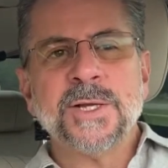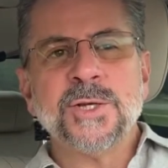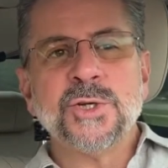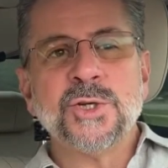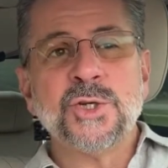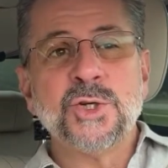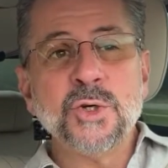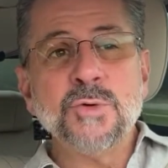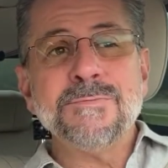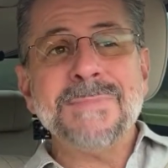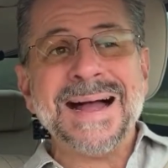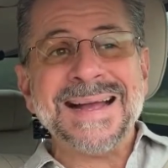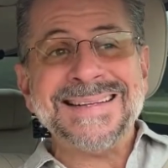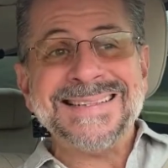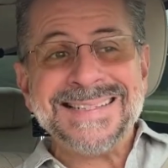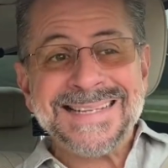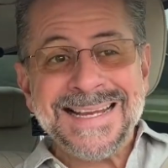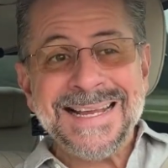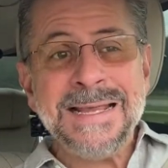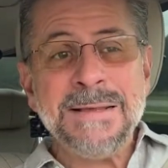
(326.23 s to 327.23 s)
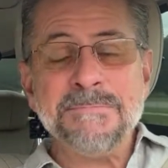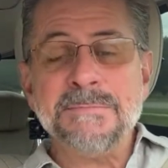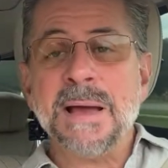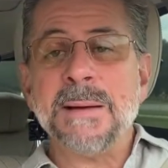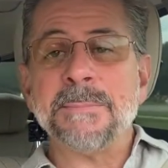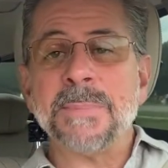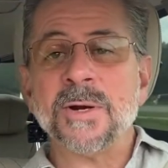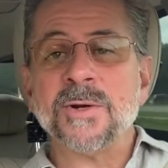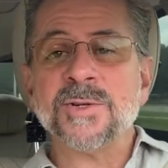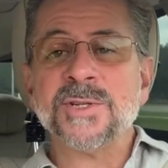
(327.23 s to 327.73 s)
Do my team
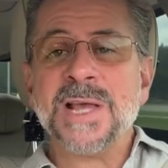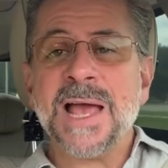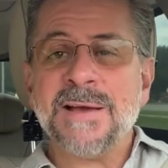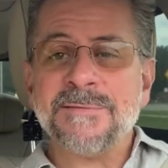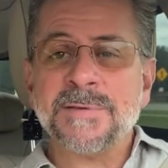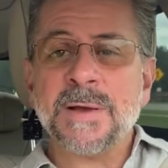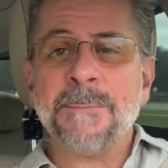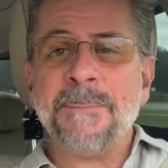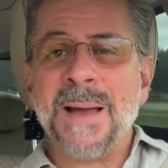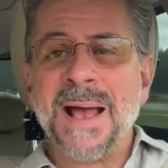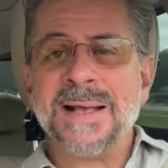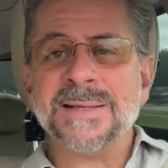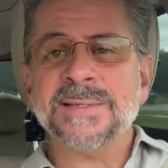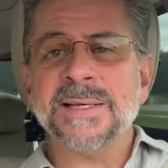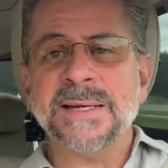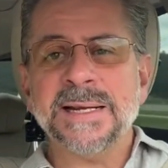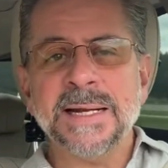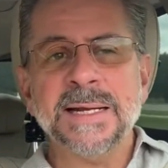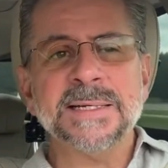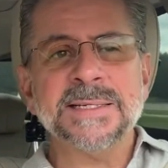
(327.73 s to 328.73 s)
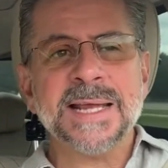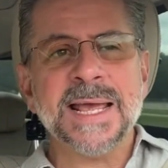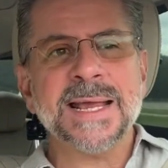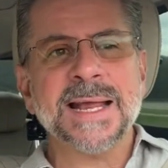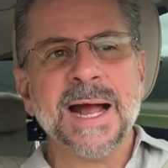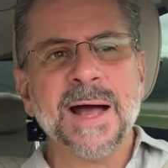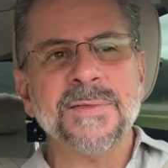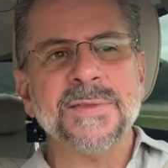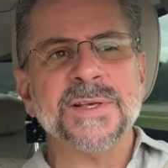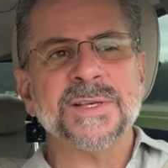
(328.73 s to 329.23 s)
members have capacity to take
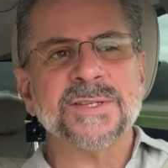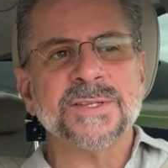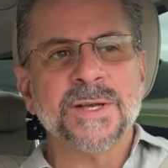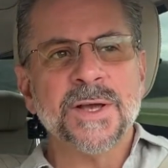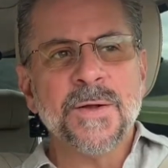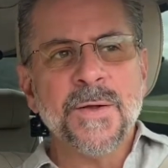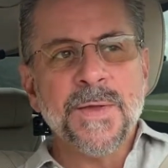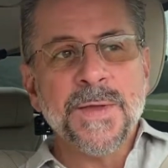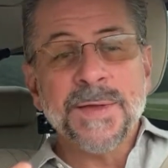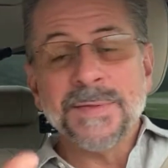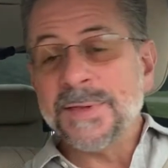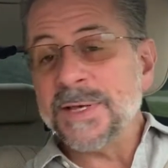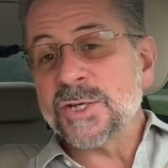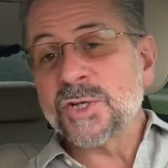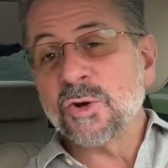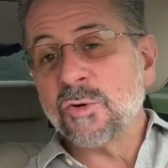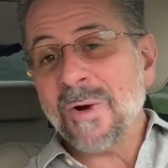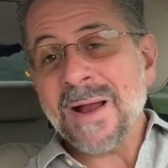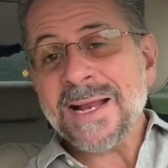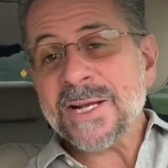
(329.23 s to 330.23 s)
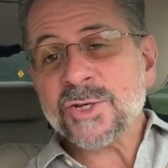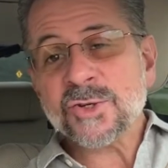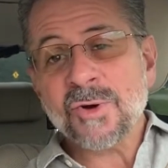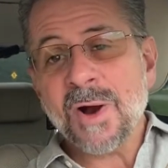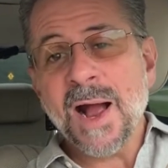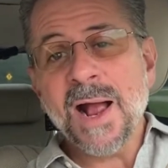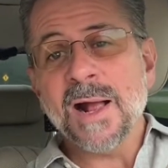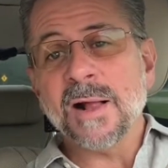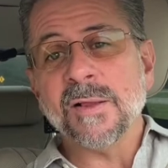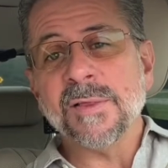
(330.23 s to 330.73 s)
on this great
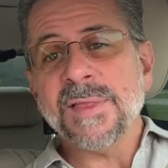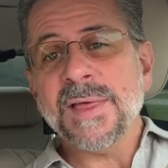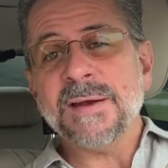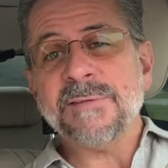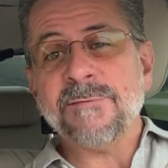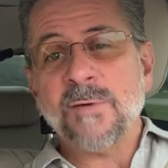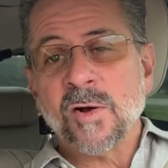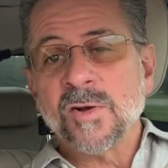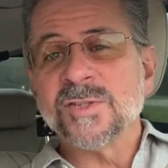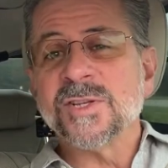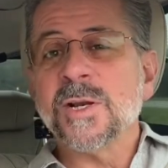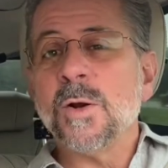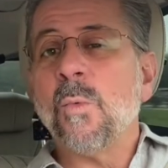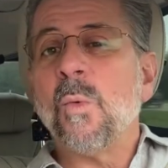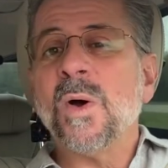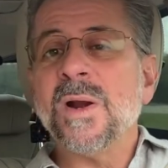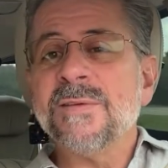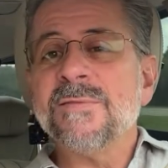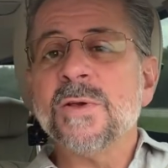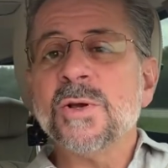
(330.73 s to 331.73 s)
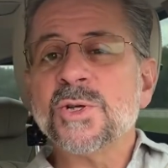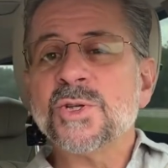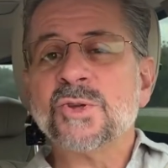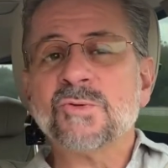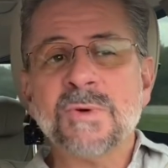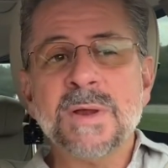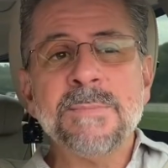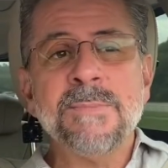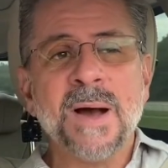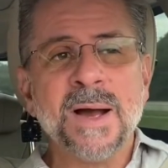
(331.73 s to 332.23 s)
trial that falls into one of those
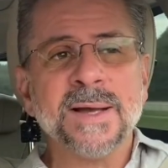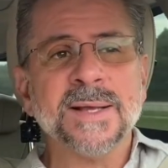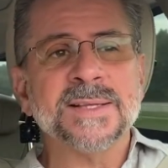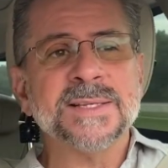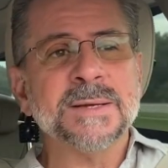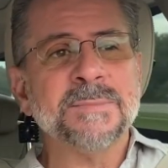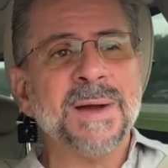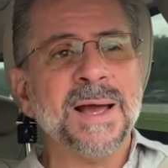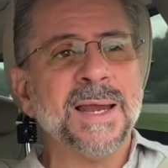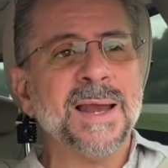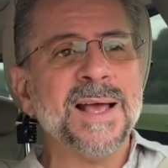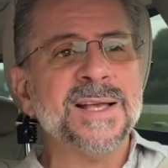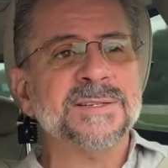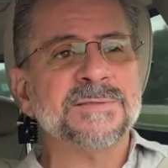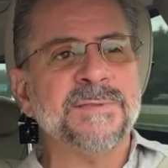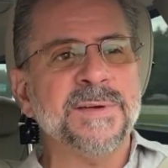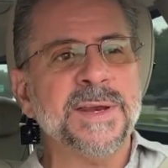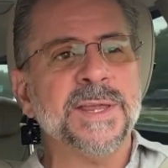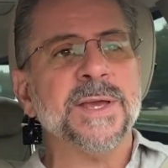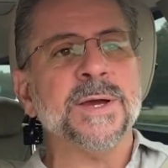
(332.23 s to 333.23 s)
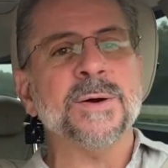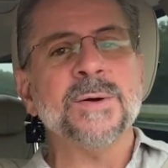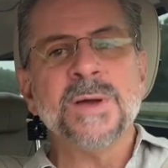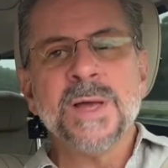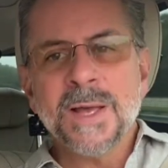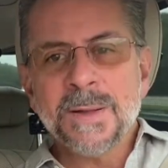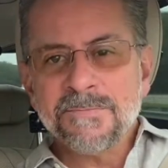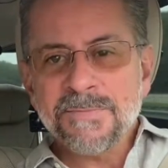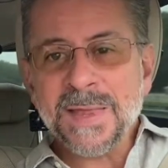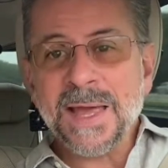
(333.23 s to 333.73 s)
3 buckets in my last video,
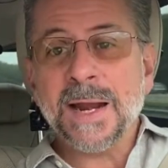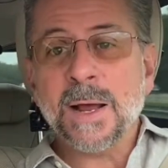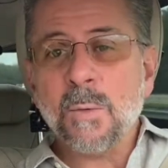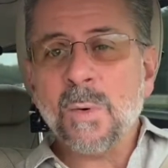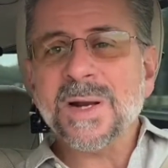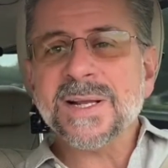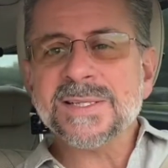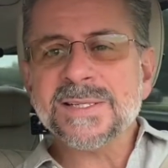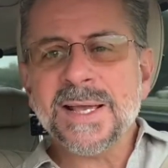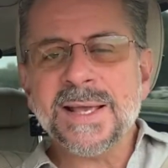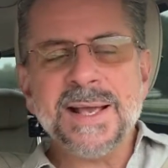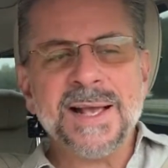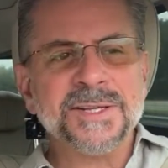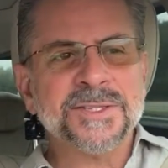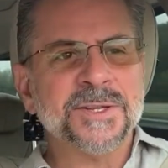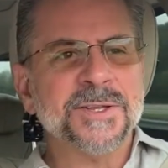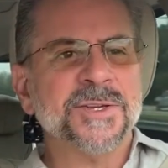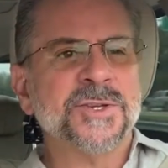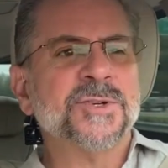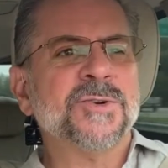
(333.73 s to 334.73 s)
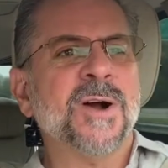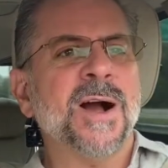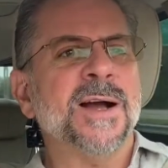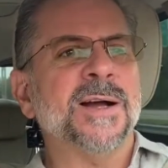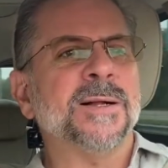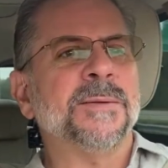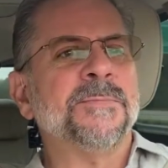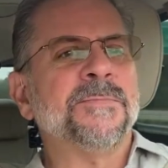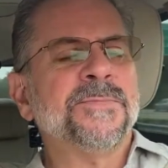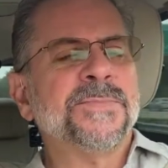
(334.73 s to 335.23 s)
and I want to say yes to this
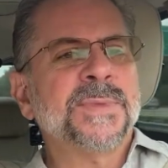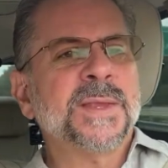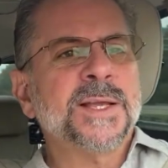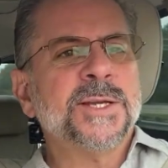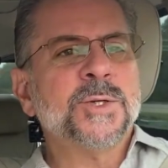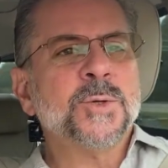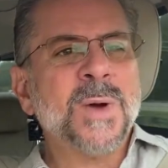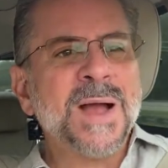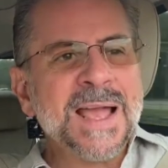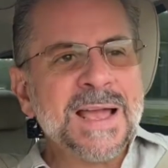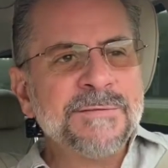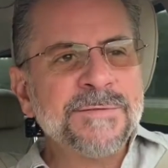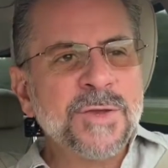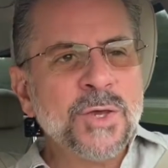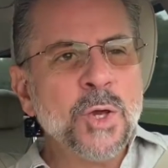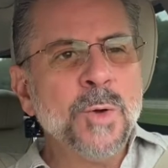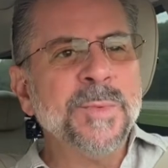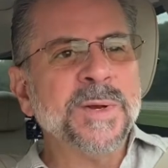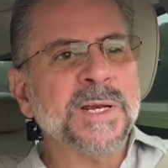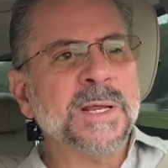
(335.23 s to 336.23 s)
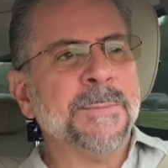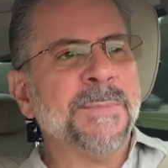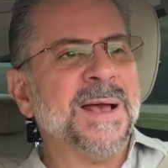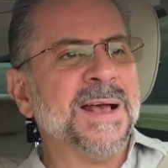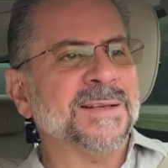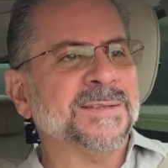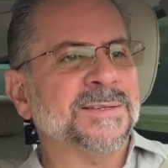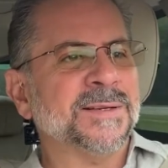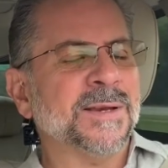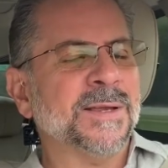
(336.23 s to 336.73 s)
trial? Do I have human
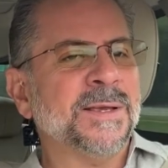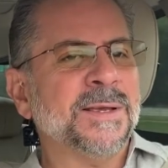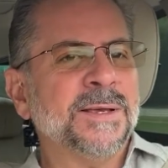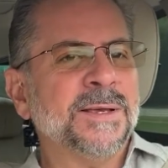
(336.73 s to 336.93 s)
capacity?